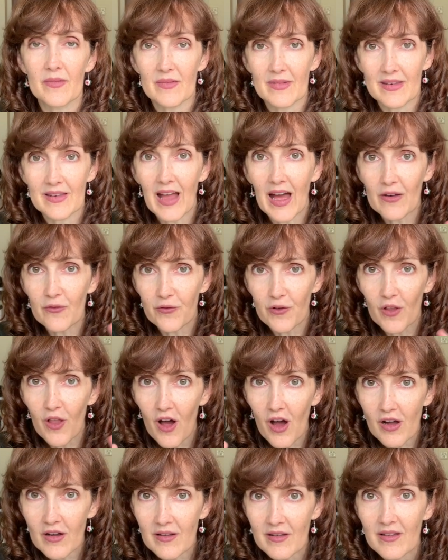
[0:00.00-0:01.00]
Not for
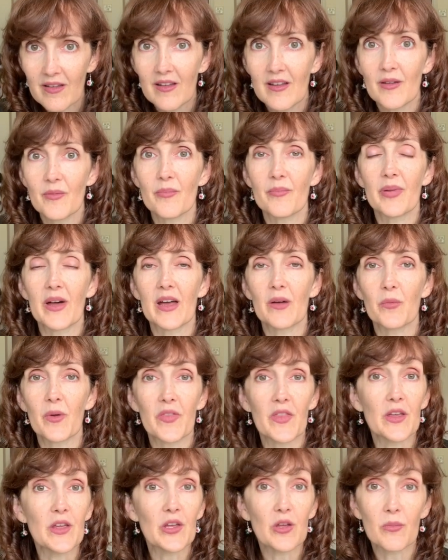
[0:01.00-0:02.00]
long, but with
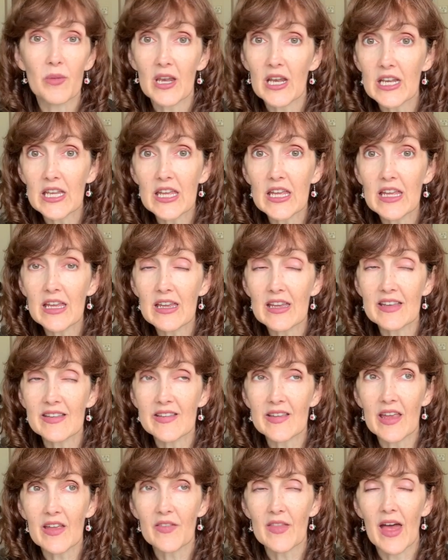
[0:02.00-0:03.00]
the humidity,
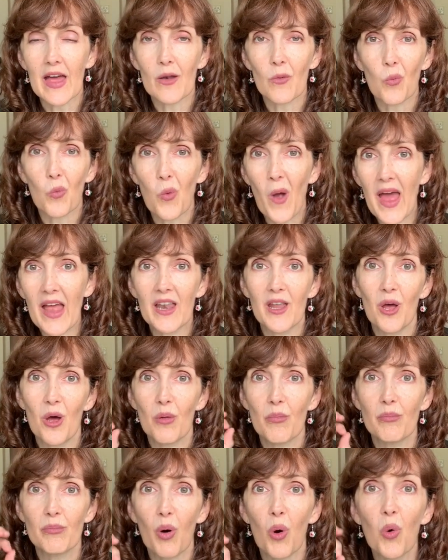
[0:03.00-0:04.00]
it's like that wet,
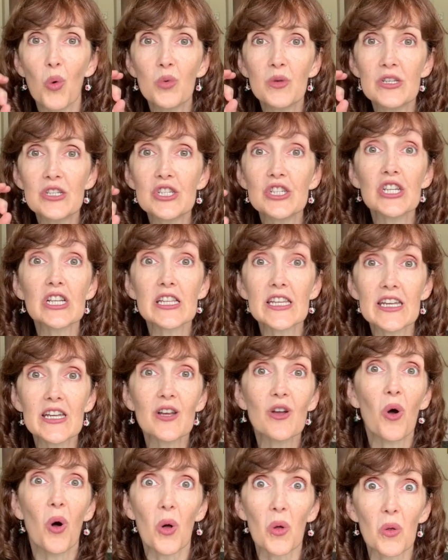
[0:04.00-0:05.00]

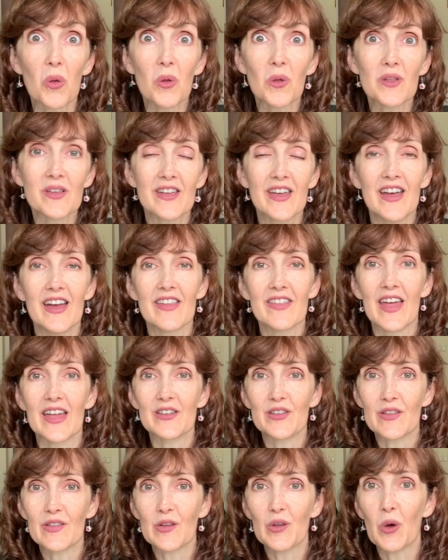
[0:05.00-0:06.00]
bone-chilling cold that
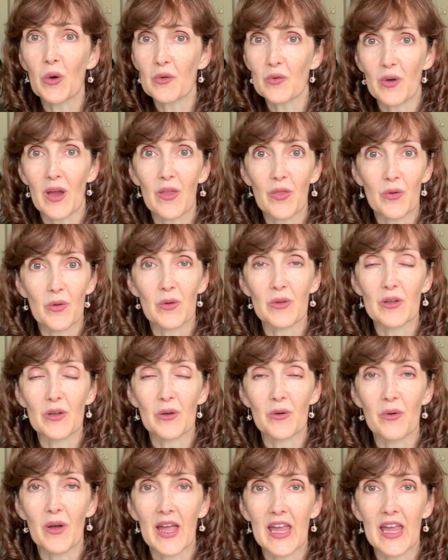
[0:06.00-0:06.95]
just goes right through you.